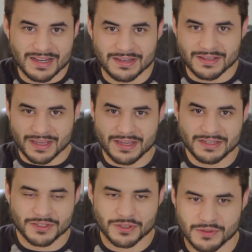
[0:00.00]

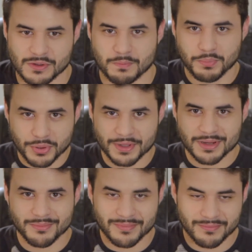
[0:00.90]
engage your
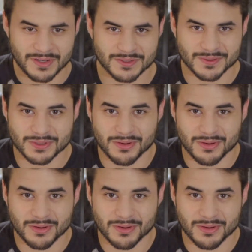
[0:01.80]
pulling muscles,